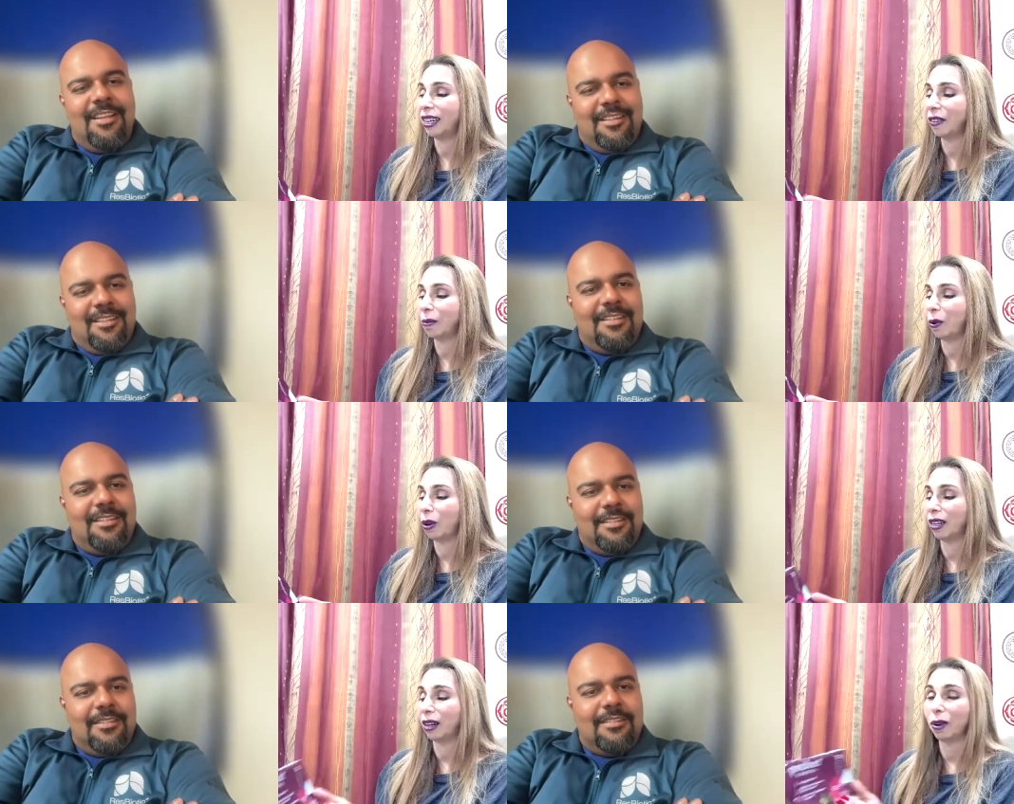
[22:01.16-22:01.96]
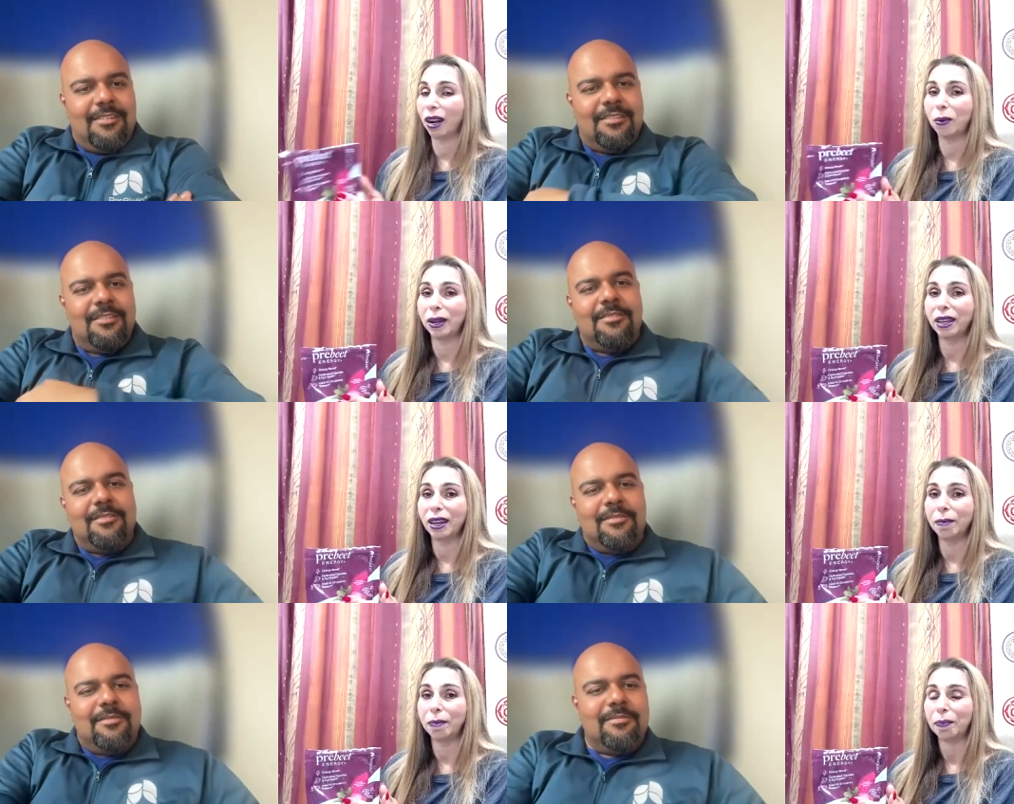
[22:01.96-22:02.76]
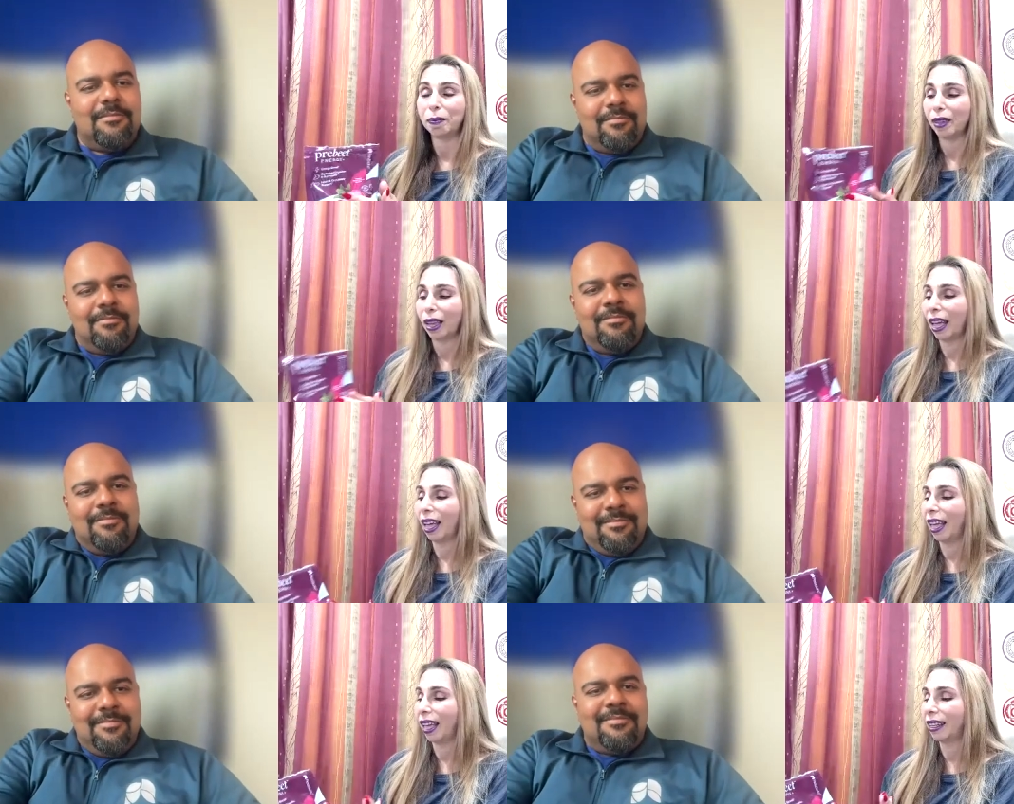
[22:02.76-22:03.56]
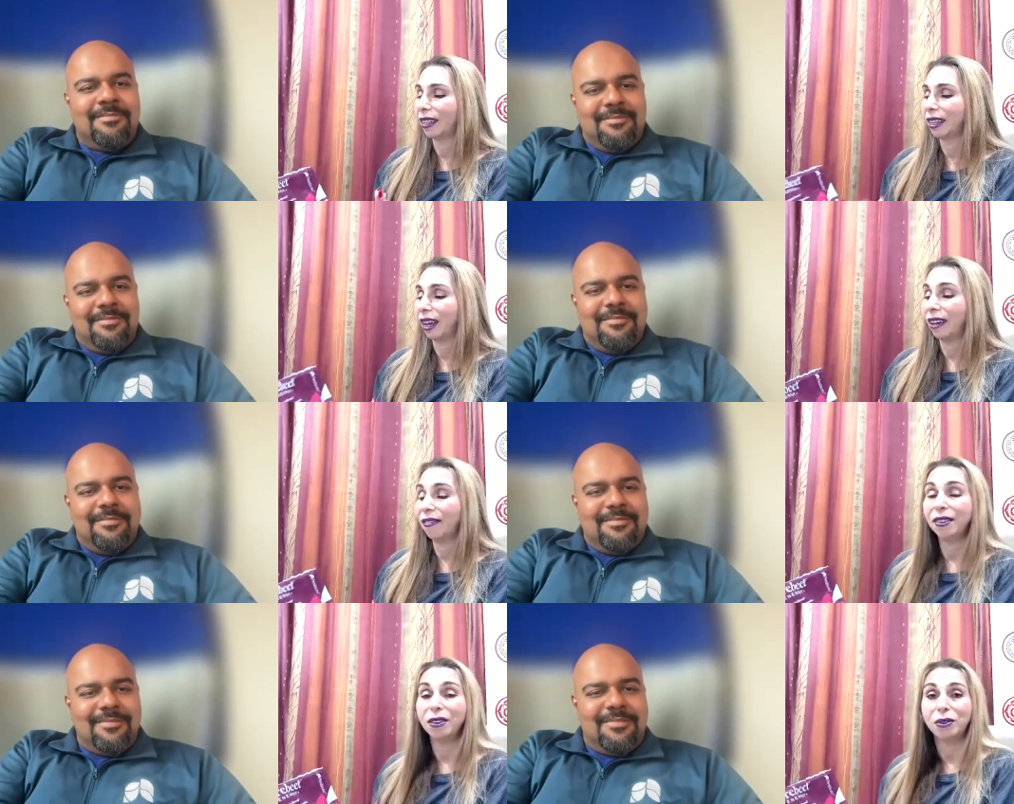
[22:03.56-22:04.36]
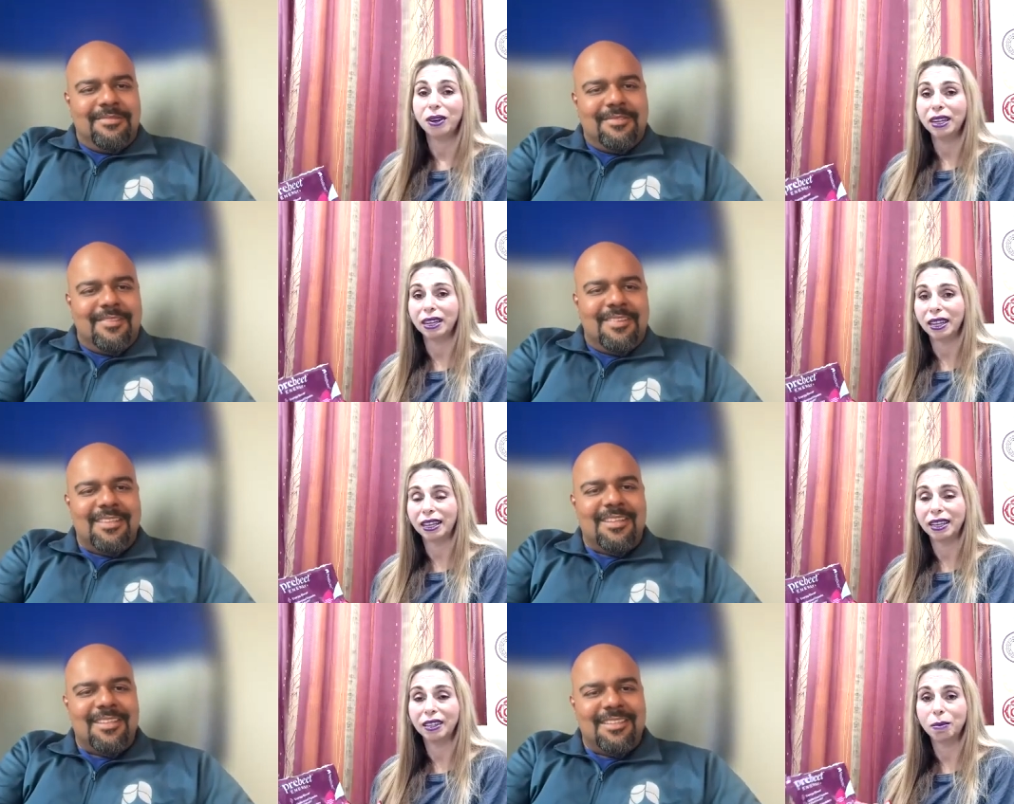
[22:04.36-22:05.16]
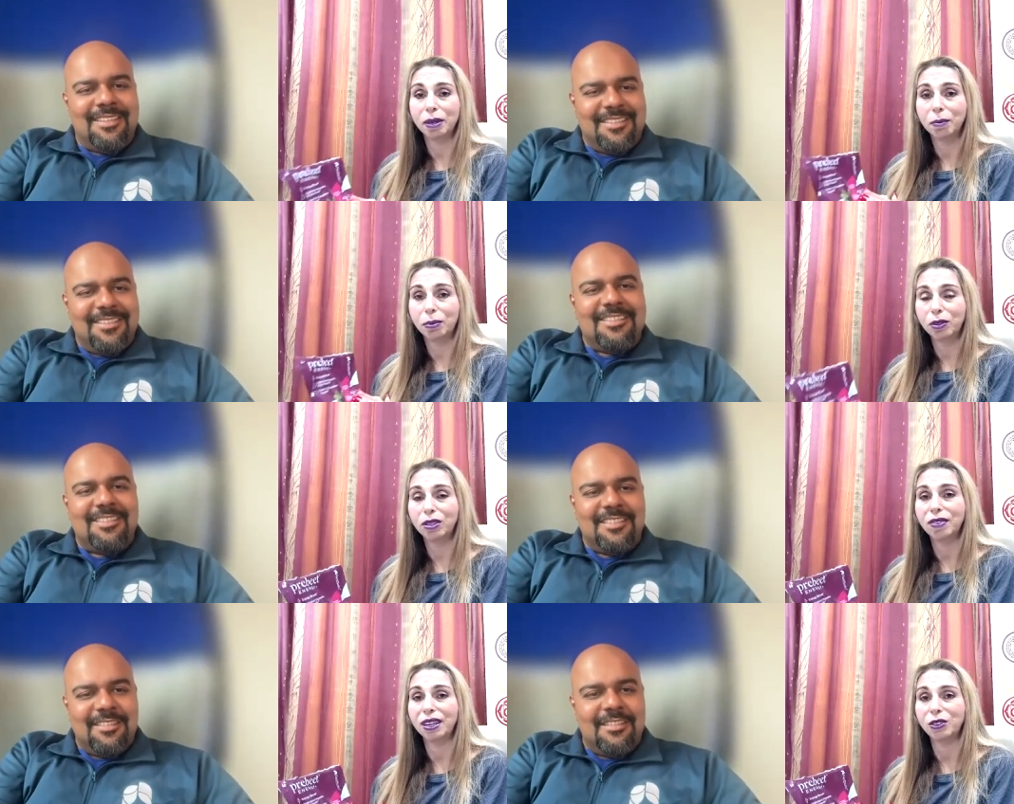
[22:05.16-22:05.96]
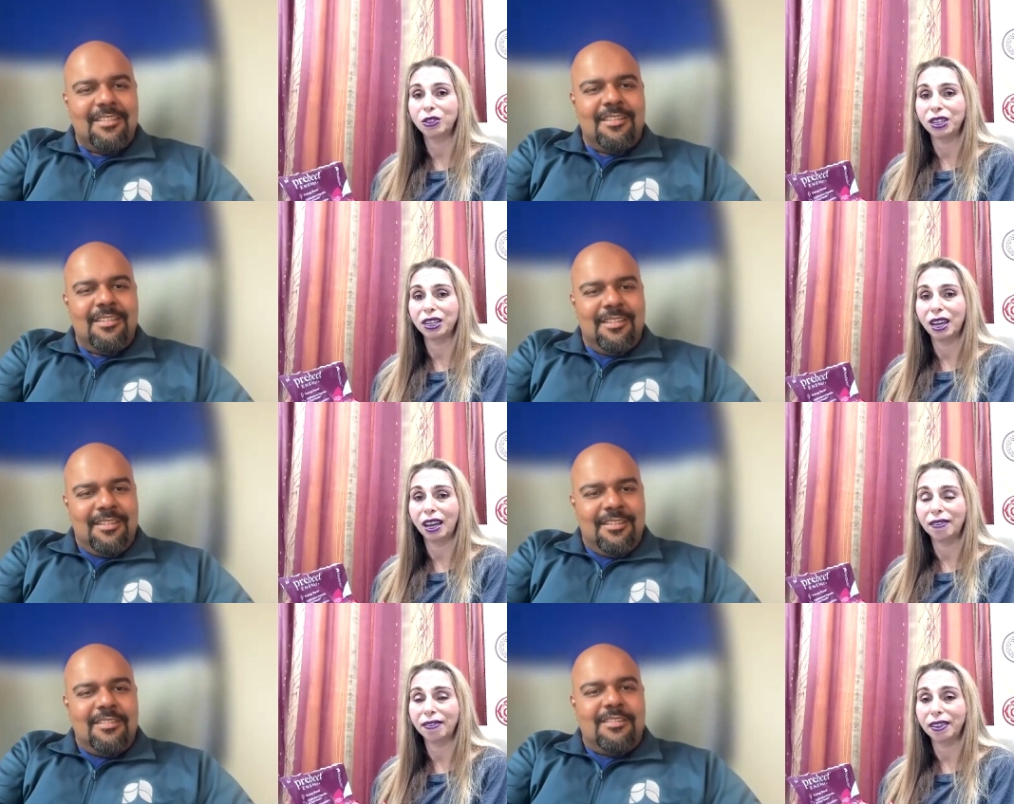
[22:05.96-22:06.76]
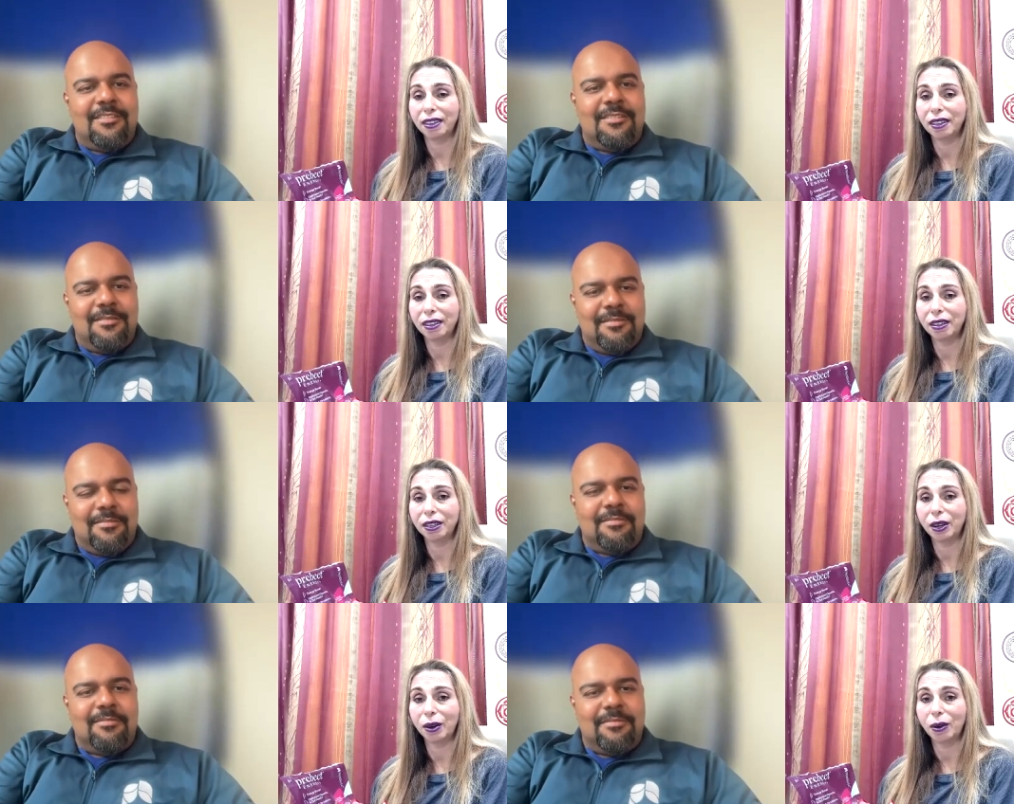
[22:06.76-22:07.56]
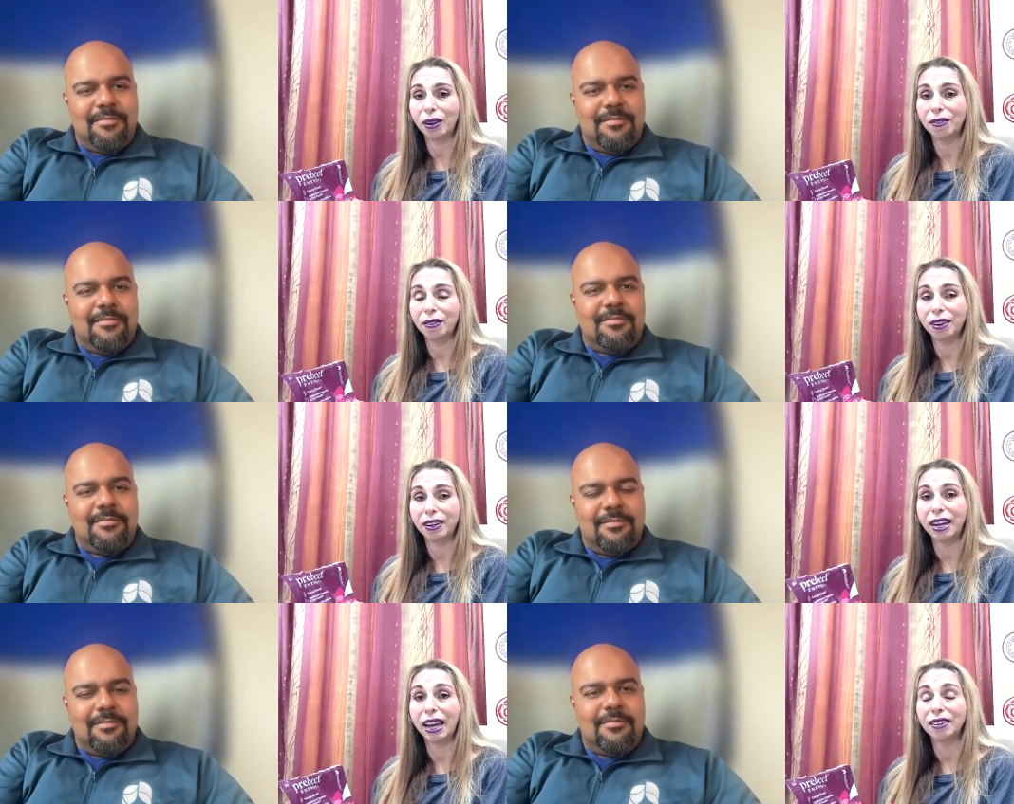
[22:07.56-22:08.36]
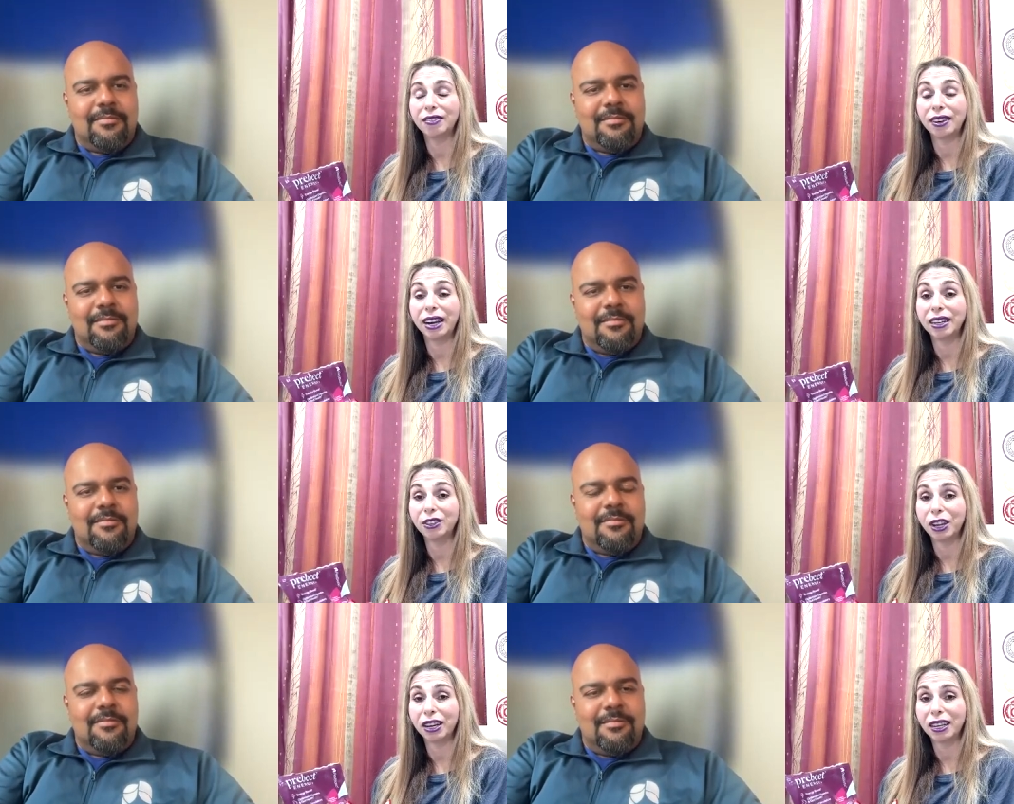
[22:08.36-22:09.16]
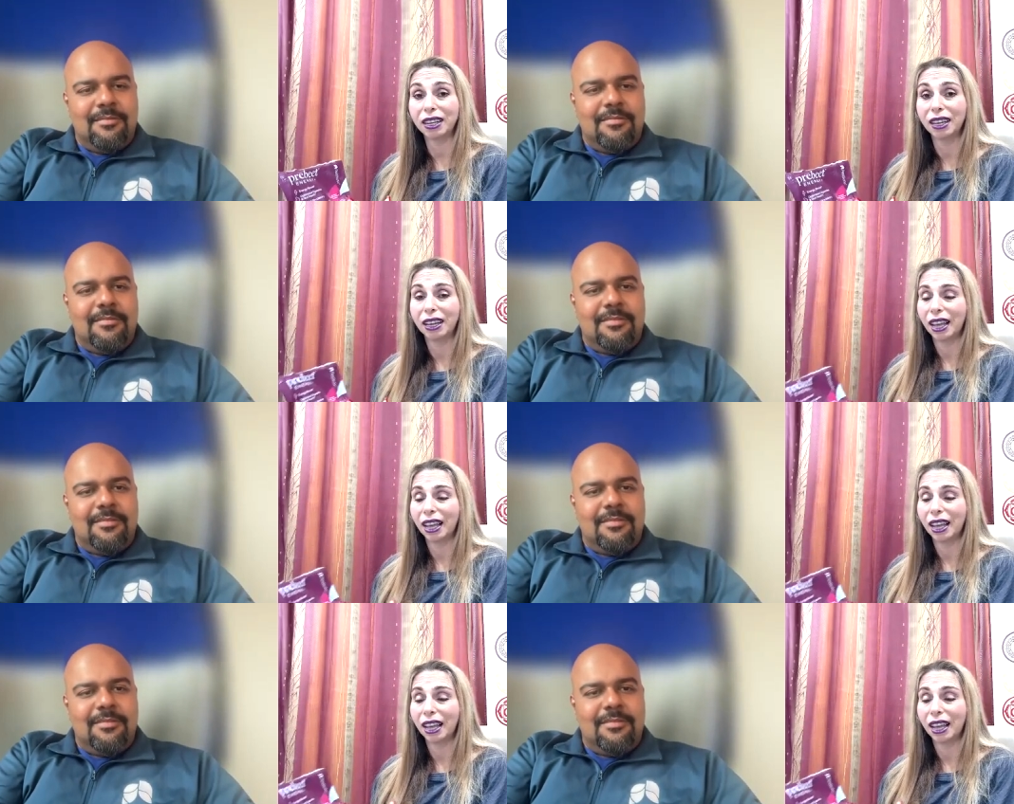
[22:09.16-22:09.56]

Speaker 1: it every morning when I wake up and I feel great. It gives me a boost of energy. I feel, you know, I feel very, very energetic